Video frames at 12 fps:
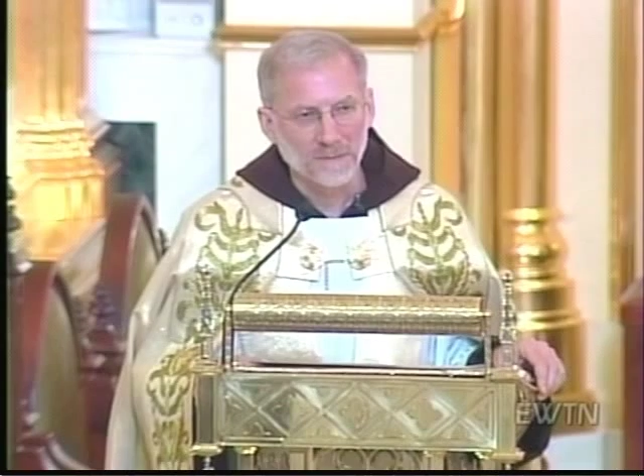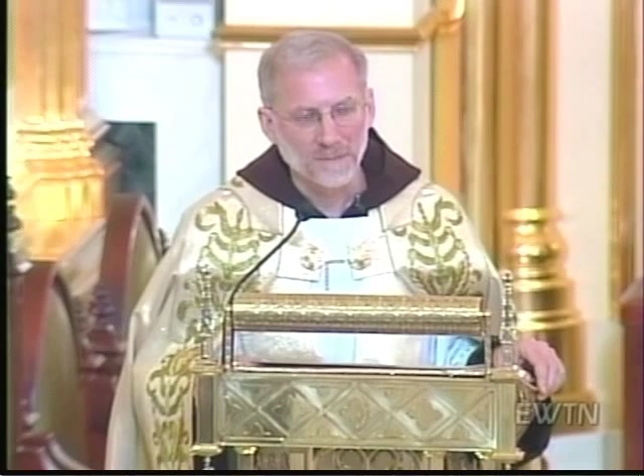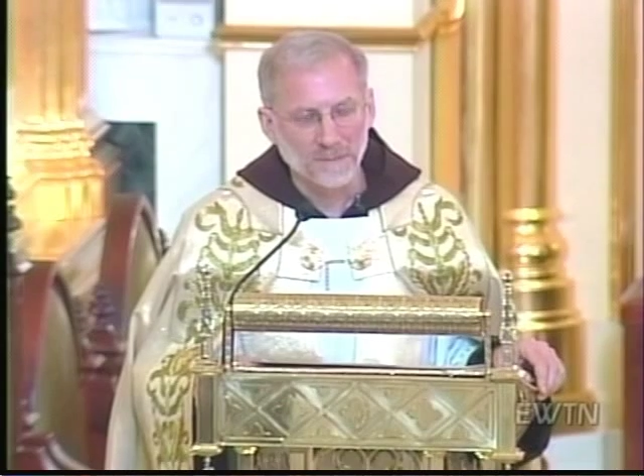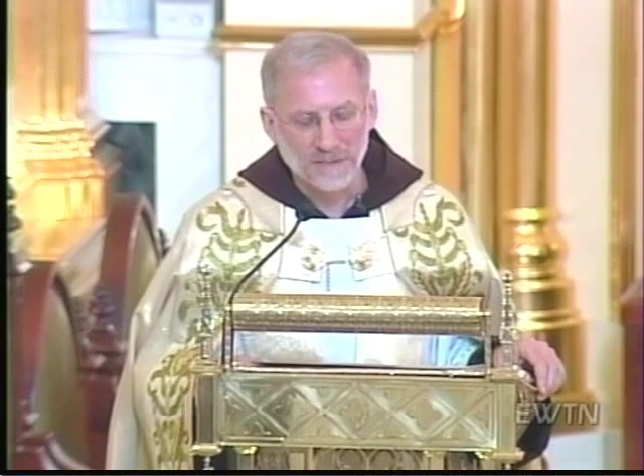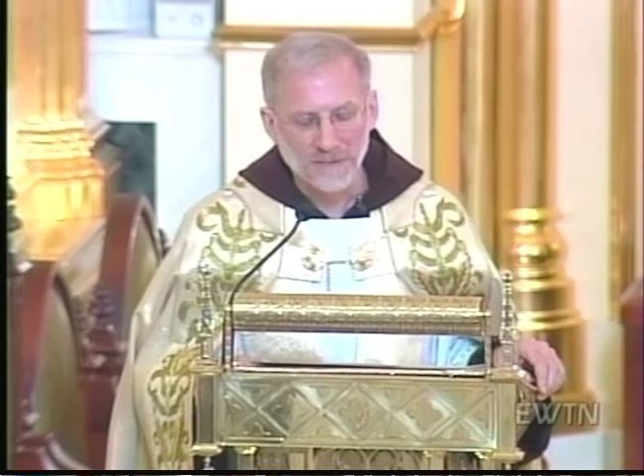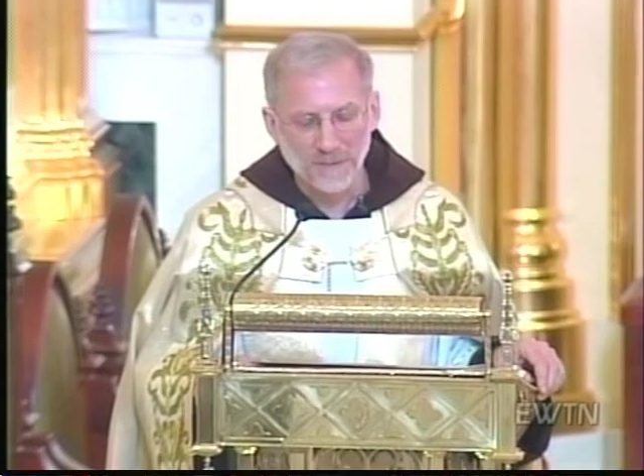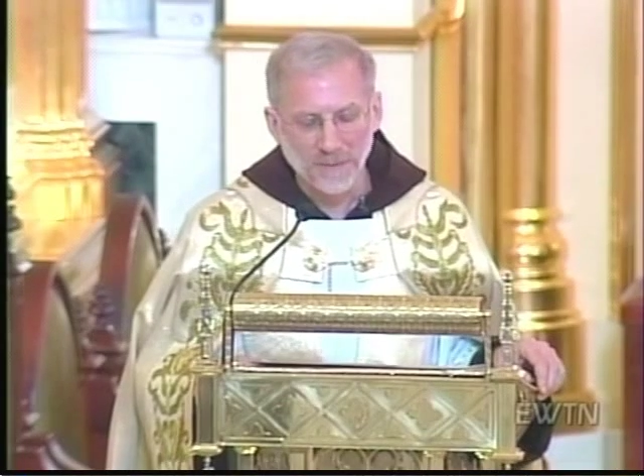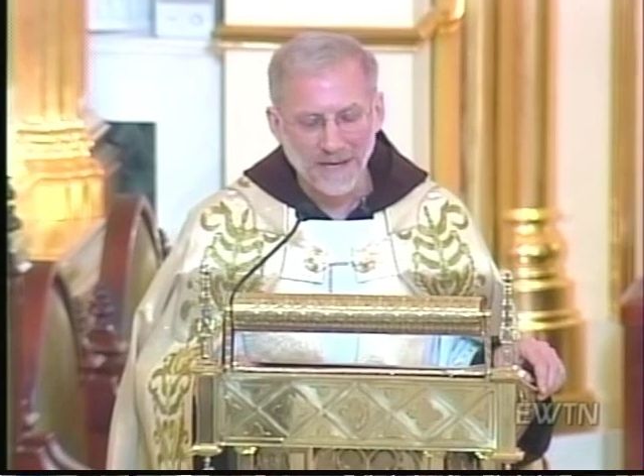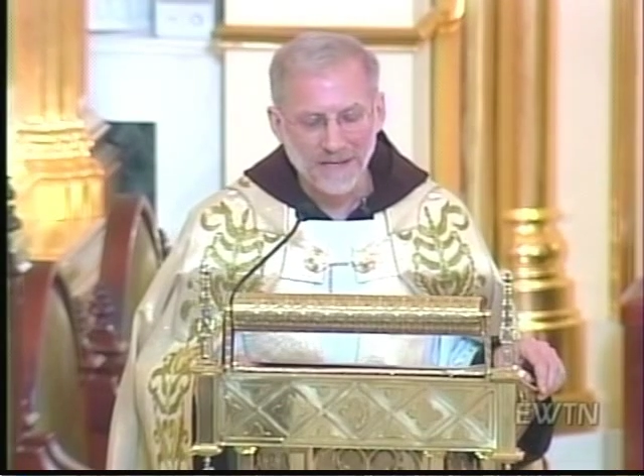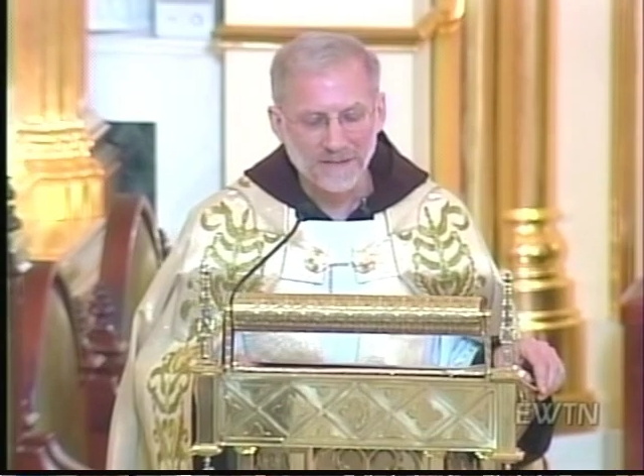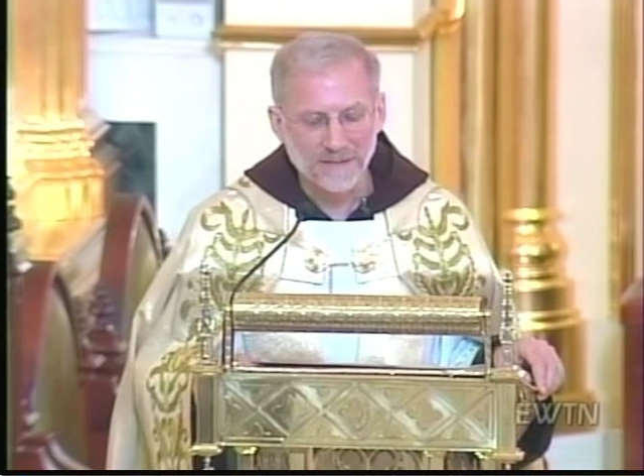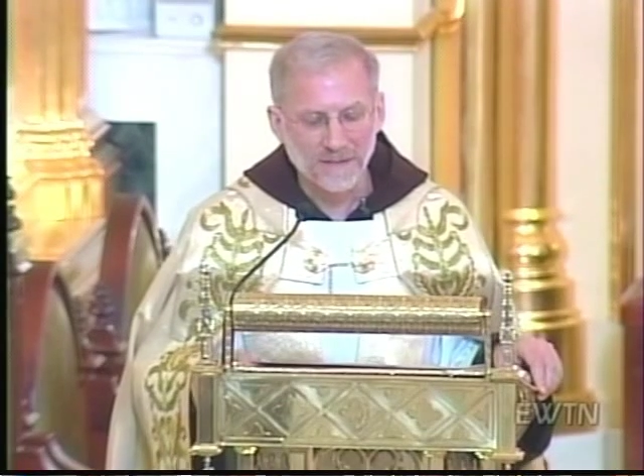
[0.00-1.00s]
Blessed
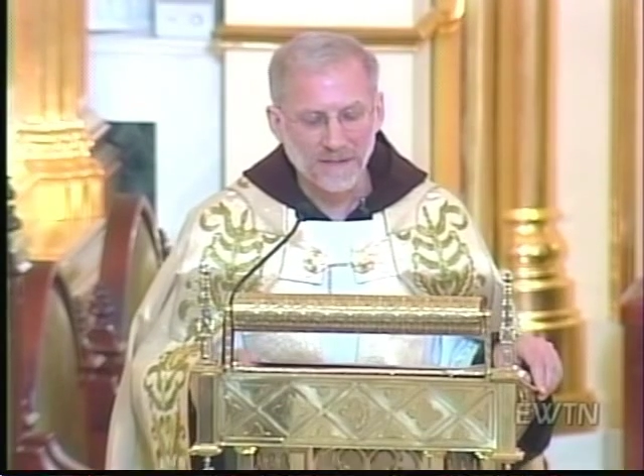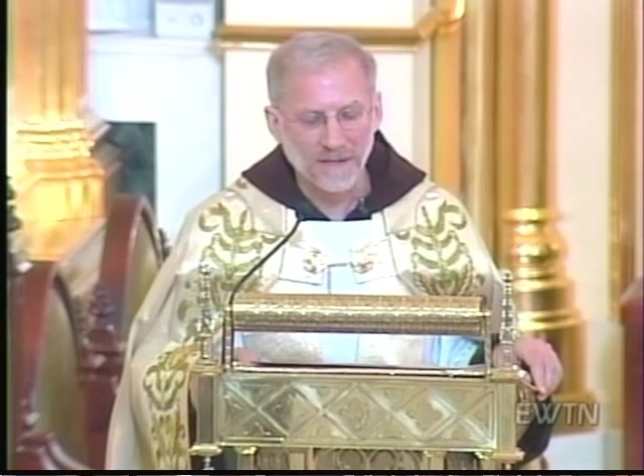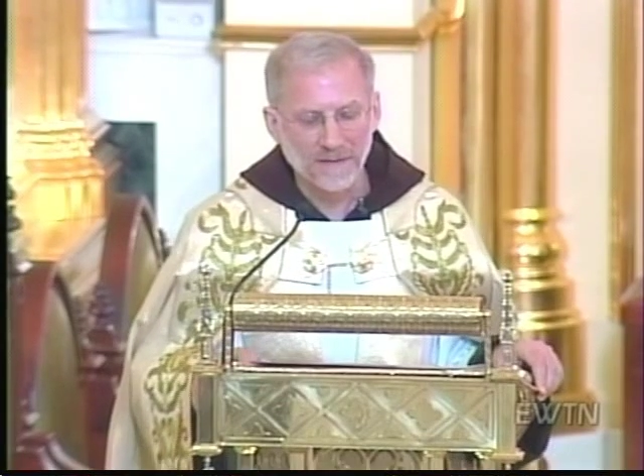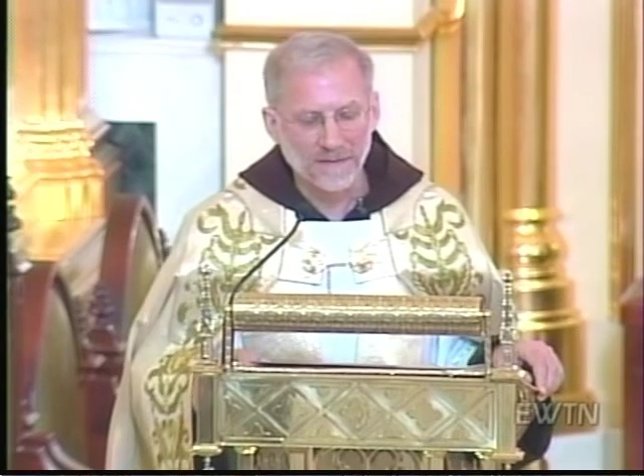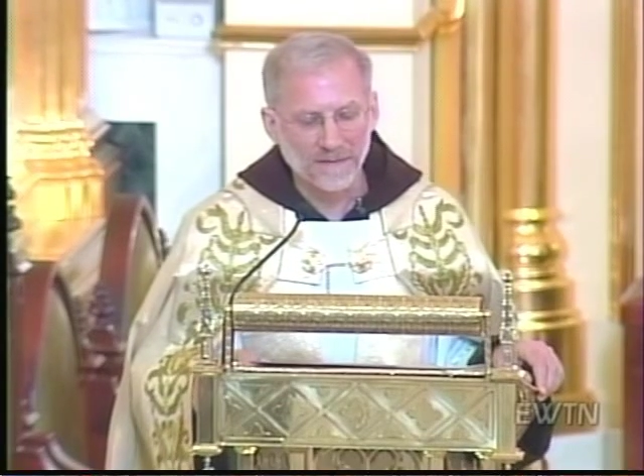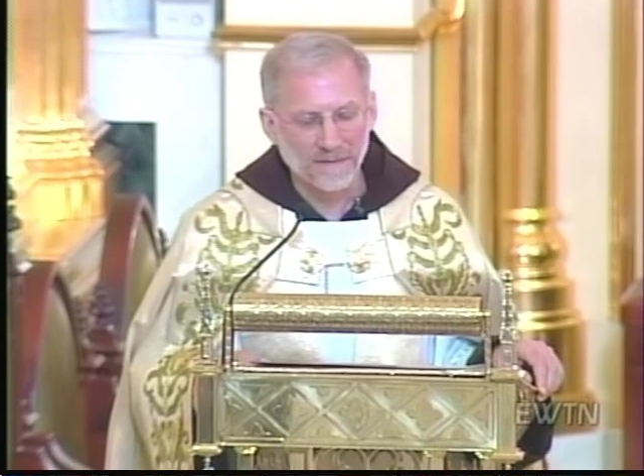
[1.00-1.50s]
Pius IX